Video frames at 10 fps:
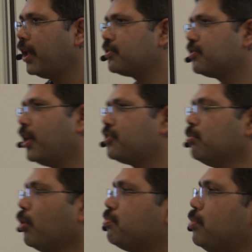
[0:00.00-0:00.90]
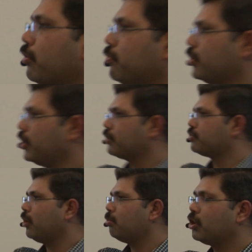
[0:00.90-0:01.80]
that's the most beautiful thing to
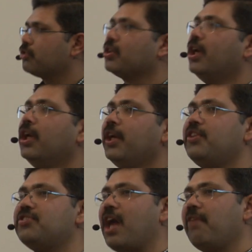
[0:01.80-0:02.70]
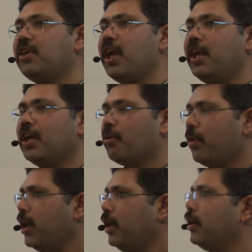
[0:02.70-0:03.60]
say, because he's navigating
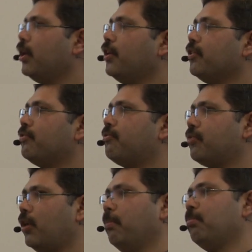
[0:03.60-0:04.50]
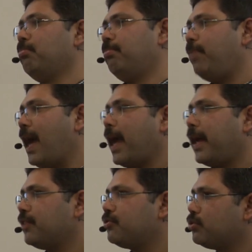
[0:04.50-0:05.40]
away from
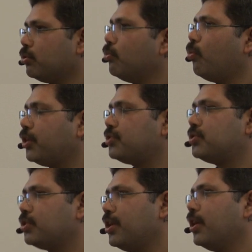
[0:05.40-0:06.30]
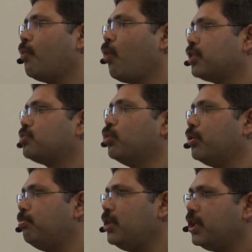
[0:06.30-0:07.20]
bad to what
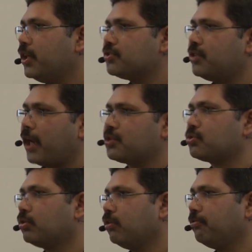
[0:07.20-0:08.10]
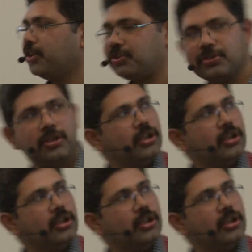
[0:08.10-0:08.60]
would be his natural fit,